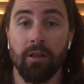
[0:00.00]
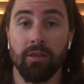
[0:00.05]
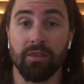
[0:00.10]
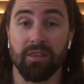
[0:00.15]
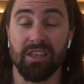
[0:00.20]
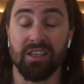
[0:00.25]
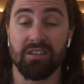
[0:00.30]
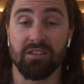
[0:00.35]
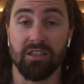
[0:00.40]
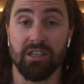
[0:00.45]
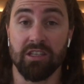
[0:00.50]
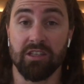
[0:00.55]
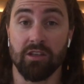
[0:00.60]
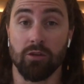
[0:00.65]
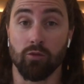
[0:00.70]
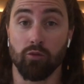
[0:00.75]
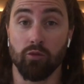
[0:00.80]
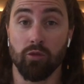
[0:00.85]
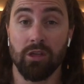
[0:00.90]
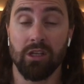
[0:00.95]
this is
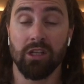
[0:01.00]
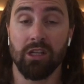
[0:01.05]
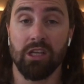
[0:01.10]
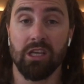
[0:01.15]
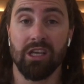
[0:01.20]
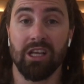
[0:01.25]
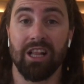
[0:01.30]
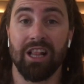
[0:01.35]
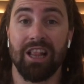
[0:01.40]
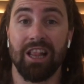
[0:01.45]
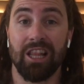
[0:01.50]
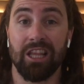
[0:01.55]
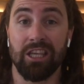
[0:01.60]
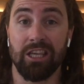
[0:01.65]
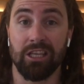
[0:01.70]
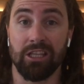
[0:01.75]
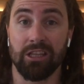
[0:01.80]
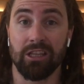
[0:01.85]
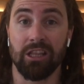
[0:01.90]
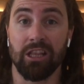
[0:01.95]
a really
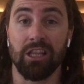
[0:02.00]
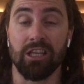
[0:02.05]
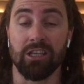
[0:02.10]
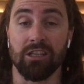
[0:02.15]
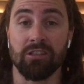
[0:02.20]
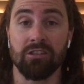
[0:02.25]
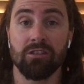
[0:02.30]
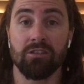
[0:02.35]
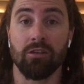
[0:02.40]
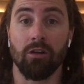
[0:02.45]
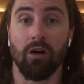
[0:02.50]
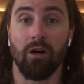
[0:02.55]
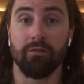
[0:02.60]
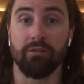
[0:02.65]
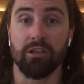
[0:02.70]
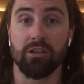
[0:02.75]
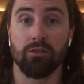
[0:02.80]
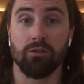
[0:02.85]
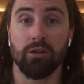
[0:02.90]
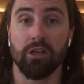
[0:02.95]
clean list of
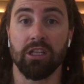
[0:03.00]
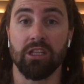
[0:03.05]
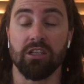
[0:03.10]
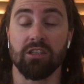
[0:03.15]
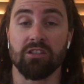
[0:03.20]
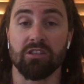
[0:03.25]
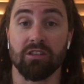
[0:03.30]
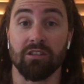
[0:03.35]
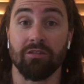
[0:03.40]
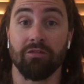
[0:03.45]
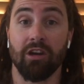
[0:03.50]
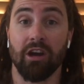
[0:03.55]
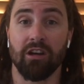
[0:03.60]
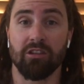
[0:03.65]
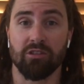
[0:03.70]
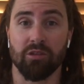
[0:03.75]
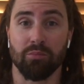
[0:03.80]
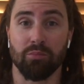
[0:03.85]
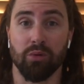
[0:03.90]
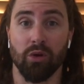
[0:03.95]
ingredients as far
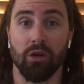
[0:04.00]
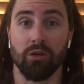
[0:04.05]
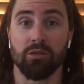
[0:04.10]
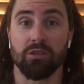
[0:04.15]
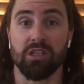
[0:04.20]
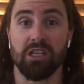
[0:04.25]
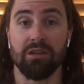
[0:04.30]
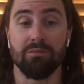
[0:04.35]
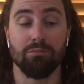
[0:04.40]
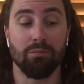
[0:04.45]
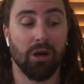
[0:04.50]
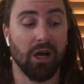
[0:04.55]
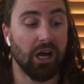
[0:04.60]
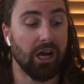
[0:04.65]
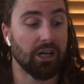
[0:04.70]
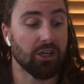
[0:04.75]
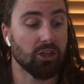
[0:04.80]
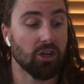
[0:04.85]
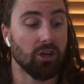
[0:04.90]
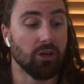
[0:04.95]
as a protein
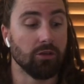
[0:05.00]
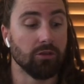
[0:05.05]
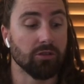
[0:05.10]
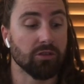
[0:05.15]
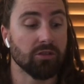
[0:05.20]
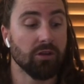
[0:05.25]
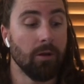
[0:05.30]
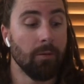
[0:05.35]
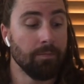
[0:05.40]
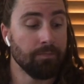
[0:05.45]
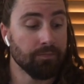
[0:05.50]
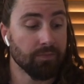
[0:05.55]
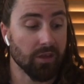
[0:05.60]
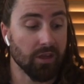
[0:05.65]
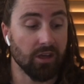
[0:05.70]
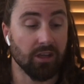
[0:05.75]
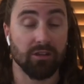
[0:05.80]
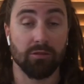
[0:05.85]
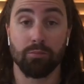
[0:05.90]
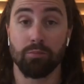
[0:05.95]
bar goes.
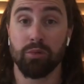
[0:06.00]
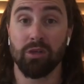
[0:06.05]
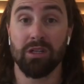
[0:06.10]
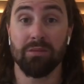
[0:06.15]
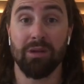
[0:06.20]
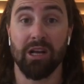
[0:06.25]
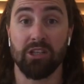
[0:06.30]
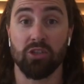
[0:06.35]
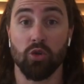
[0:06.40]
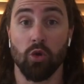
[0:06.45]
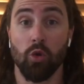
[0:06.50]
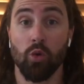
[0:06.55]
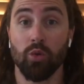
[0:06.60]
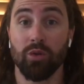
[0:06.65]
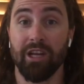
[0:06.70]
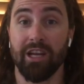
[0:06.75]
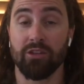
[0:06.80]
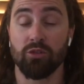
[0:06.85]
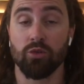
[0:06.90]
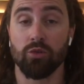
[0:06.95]
It's pretty much all
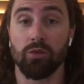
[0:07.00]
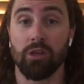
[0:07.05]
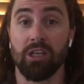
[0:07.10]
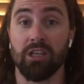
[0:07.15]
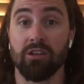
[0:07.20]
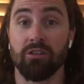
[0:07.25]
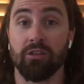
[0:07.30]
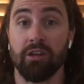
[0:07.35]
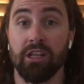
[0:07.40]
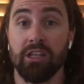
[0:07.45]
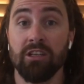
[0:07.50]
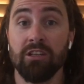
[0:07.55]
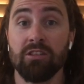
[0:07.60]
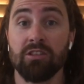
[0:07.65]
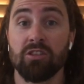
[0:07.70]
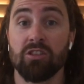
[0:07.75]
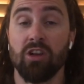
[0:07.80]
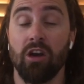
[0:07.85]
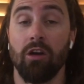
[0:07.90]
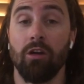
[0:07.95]
natural ingredients.
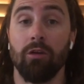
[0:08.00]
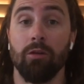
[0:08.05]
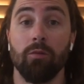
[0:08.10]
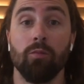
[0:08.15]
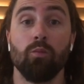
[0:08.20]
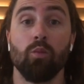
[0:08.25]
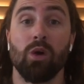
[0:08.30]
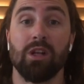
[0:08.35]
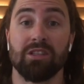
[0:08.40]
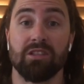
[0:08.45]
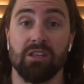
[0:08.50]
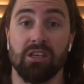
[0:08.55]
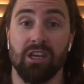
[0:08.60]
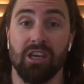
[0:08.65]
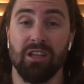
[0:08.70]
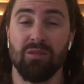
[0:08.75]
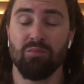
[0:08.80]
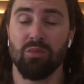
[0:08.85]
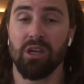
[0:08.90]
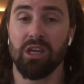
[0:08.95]
So once
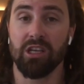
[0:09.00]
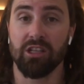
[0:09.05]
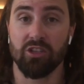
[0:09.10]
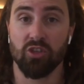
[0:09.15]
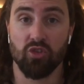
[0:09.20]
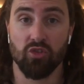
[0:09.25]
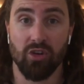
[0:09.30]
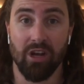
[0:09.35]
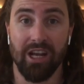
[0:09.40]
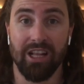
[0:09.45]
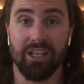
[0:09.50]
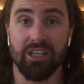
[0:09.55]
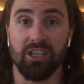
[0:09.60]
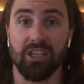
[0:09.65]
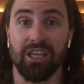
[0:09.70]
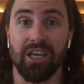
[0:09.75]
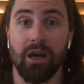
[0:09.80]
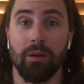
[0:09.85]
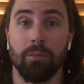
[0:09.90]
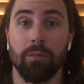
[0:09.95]
again, being an
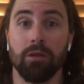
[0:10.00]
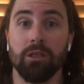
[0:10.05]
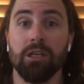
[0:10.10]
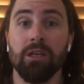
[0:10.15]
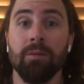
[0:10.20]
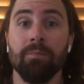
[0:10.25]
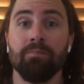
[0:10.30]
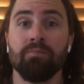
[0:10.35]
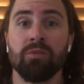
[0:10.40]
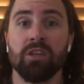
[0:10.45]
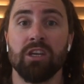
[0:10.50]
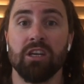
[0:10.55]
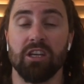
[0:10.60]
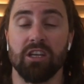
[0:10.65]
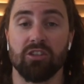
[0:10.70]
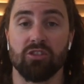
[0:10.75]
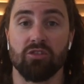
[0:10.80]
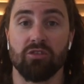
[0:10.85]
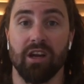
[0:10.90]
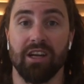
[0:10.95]
Australian company,
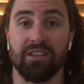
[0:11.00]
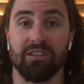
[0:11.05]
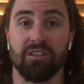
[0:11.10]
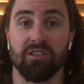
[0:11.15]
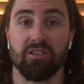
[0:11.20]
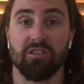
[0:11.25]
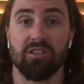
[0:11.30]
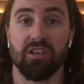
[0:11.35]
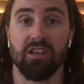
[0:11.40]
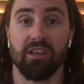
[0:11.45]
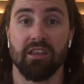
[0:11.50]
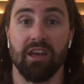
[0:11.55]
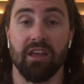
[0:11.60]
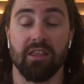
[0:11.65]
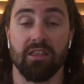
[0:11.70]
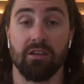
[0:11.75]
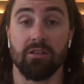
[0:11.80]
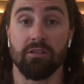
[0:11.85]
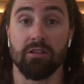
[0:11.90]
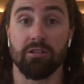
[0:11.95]
it's great to see that
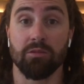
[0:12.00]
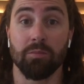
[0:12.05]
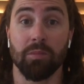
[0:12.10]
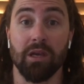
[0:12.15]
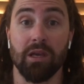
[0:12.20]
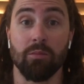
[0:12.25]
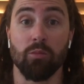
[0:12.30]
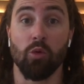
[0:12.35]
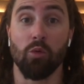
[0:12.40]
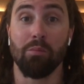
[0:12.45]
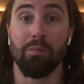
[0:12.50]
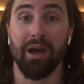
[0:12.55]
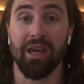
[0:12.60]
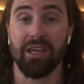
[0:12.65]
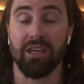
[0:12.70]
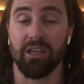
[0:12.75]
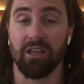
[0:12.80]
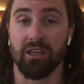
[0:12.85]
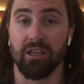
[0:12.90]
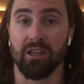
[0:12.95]
there is people
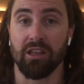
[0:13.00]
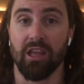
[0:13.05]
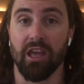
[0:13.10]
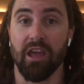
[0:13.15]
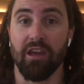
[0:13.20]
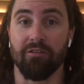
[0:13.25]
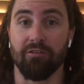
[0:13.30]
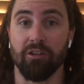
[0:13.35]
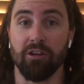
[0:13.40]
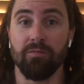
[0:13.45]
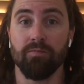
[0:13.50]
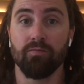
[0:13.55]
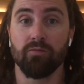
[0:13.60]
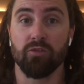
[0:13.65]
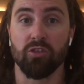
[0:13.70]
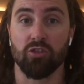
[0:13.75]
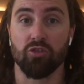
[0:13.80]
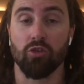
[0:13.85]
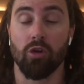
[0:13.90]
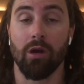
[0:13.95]
making an effort
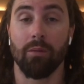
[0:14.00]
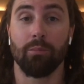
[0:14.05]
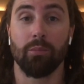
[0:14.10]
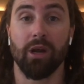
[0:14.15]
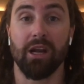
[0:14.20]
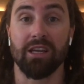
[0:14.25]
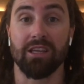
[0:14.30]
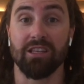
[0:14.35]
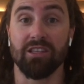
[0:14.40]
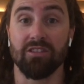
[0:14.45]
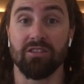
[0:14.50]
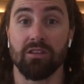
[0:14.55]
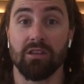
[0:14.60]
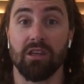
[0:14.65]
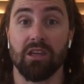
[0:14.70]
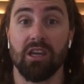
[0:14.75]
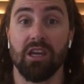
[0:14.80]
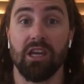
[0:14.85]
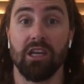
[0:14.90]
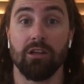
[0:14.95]
to try and break into the
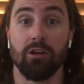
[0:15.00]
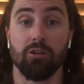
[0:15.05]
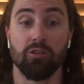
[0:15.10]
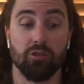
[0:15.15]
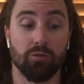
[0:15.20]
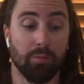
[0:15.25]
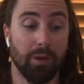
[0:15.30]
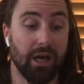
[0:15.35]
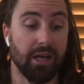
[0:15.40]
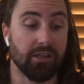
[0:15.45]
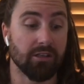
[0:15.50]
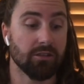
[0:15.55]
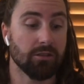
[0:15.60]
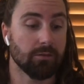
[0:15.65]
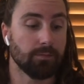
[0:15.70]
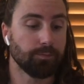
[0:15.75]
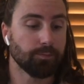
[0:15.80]
keto space.